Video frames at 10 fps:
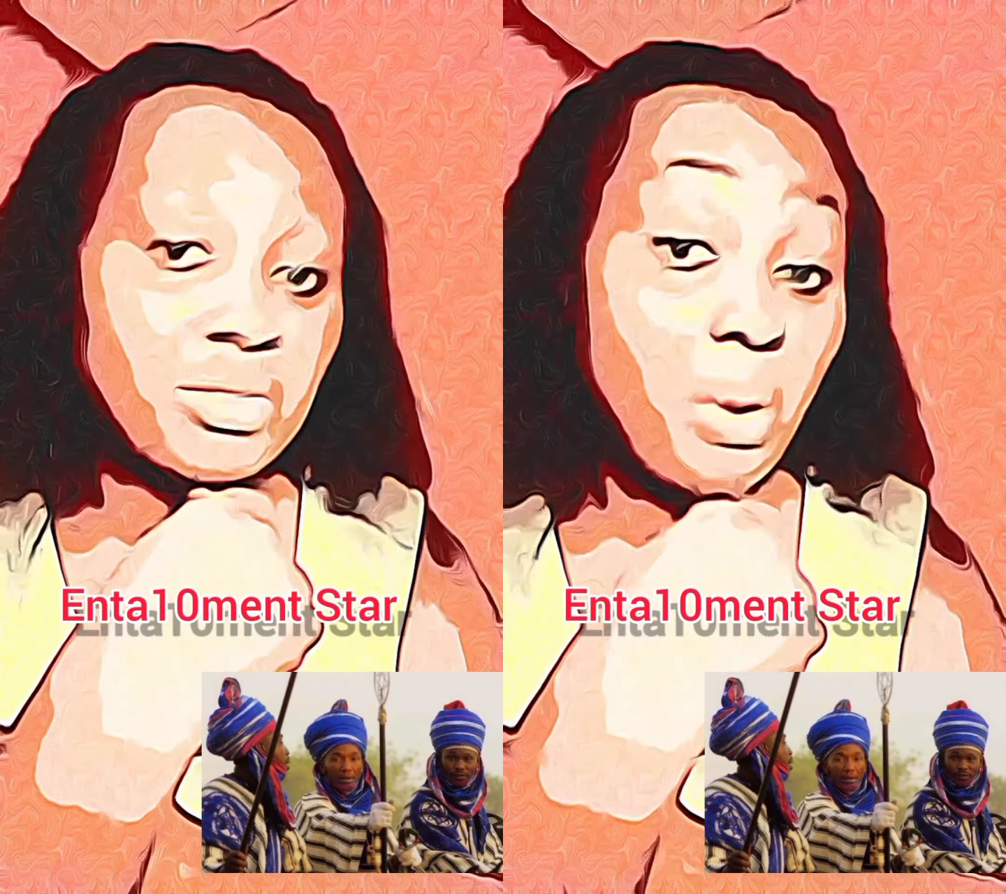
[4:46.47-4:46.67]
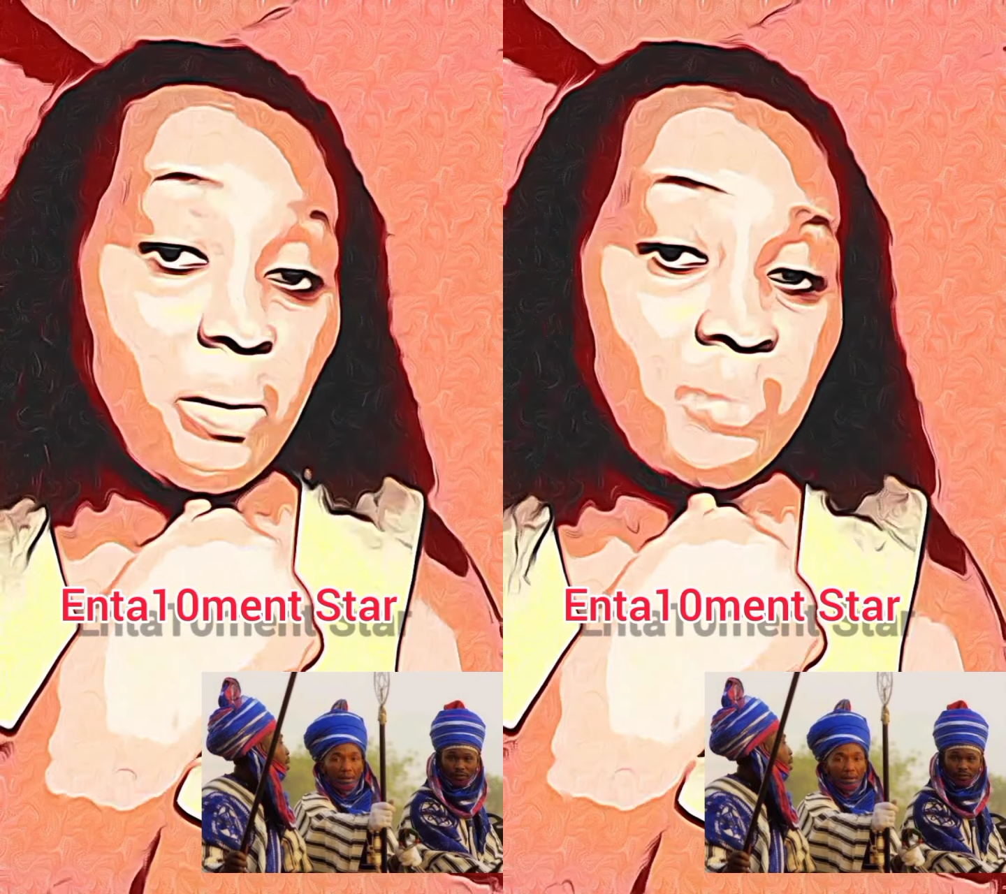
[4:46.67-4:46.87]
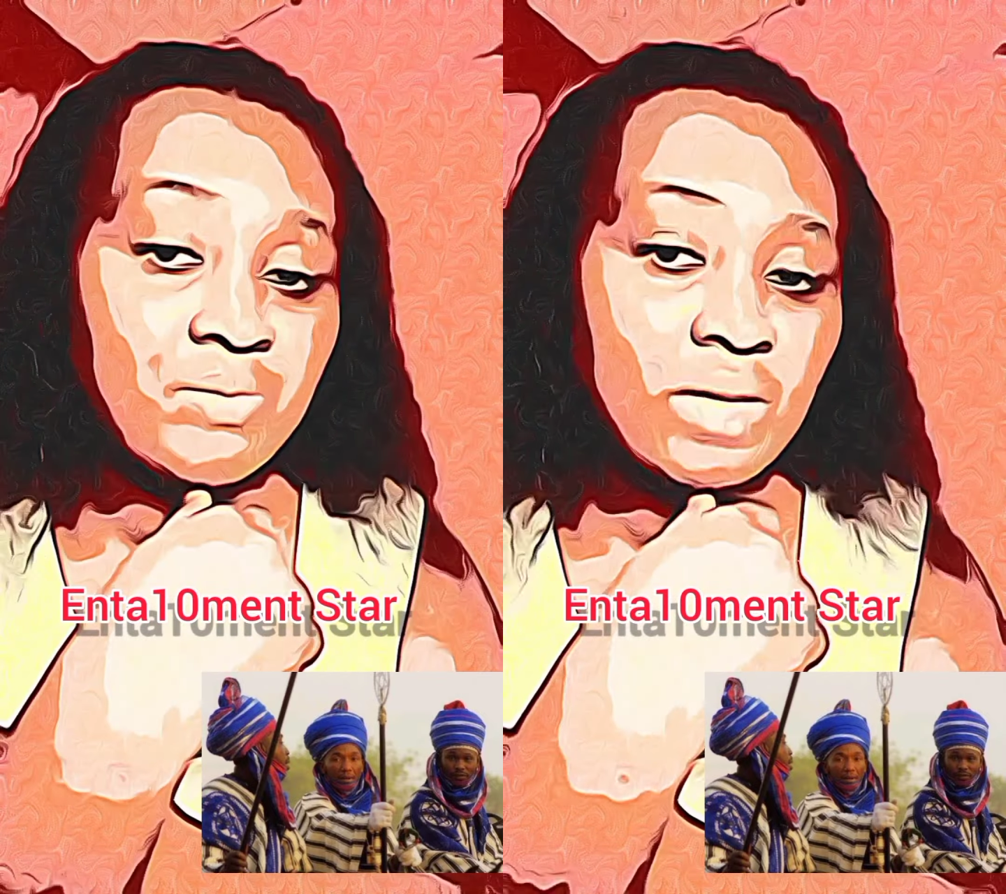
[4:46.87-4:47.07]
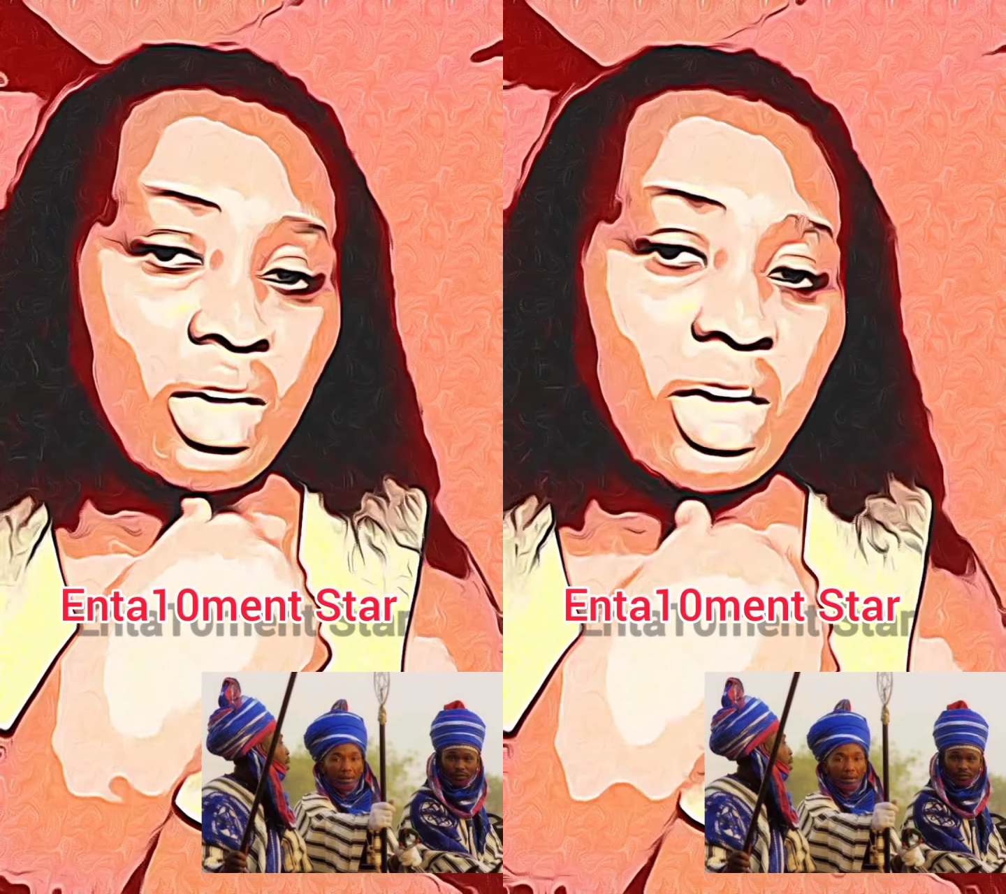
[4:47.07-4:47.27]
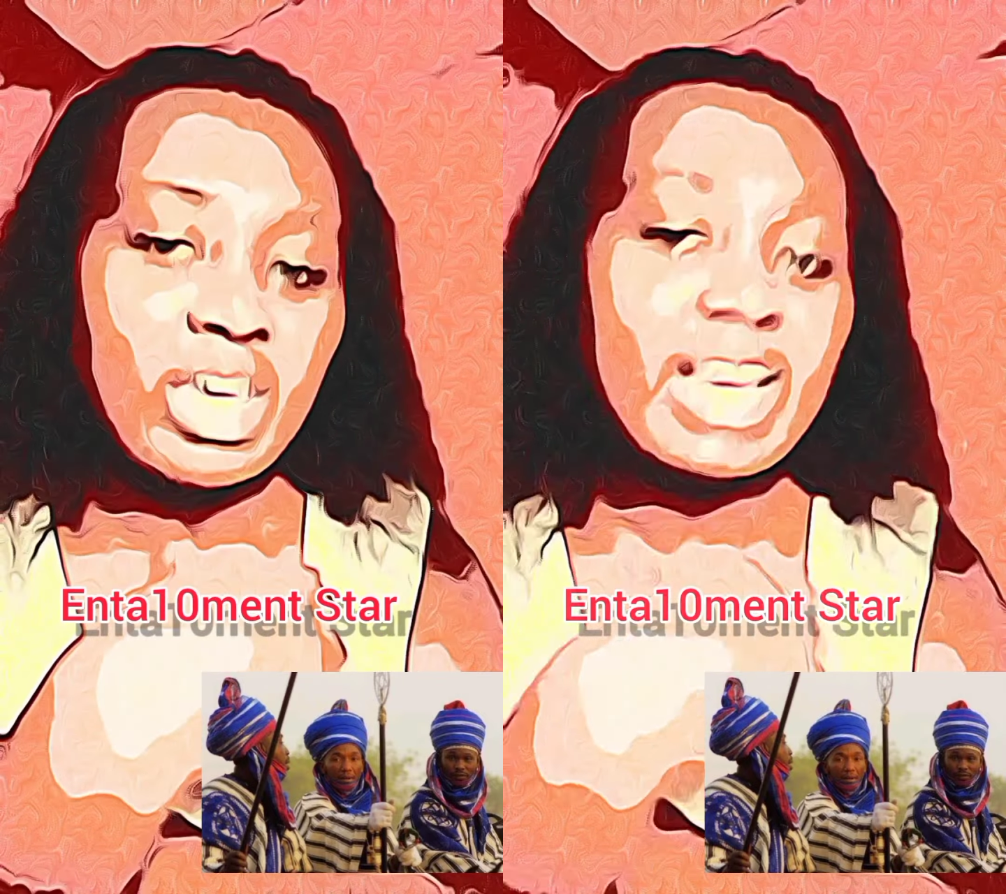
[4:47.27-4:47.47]
He can
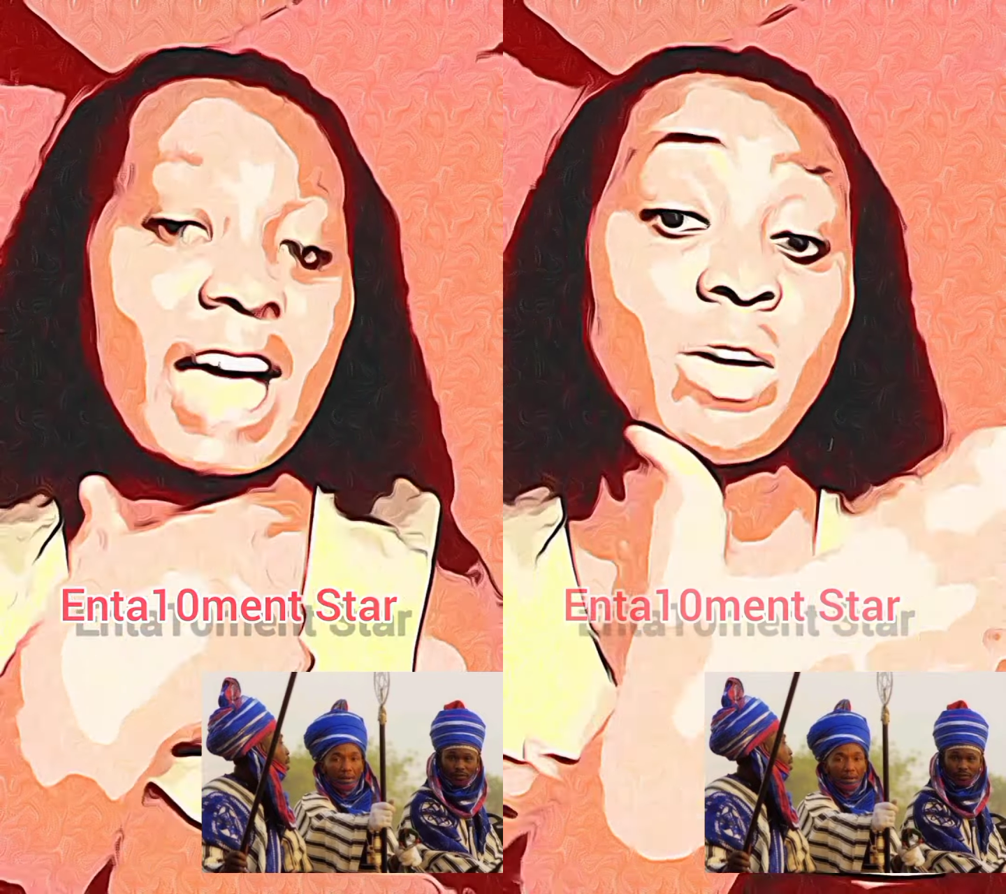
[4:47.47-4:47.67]
understand